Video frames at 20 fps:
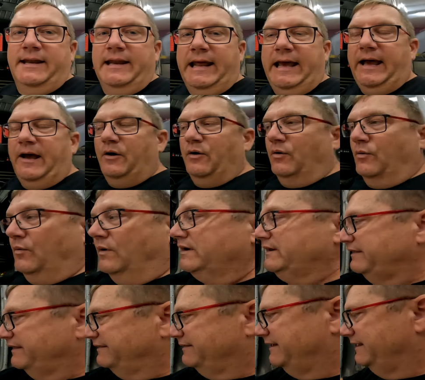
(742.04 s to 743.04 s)
Now,
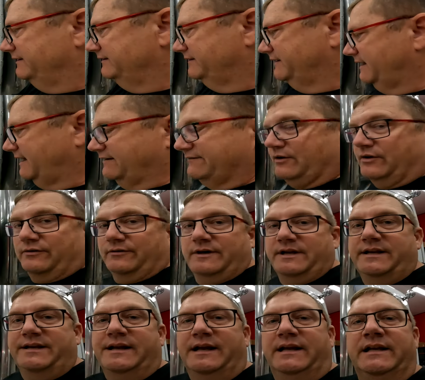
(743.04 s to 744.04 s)
one of the things that I've
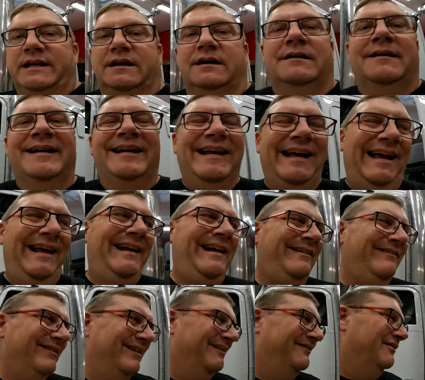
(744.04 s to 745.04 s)
already done here, I
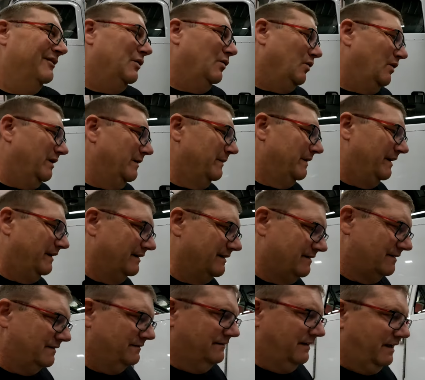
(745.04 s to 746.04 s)
didn't really record it
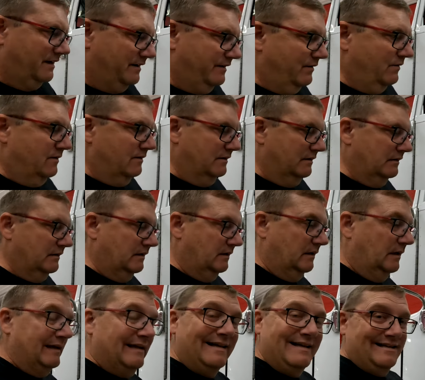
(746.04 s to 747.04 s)
because, you know,
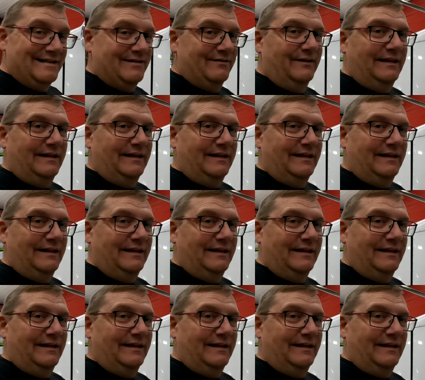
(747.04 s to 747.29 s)
is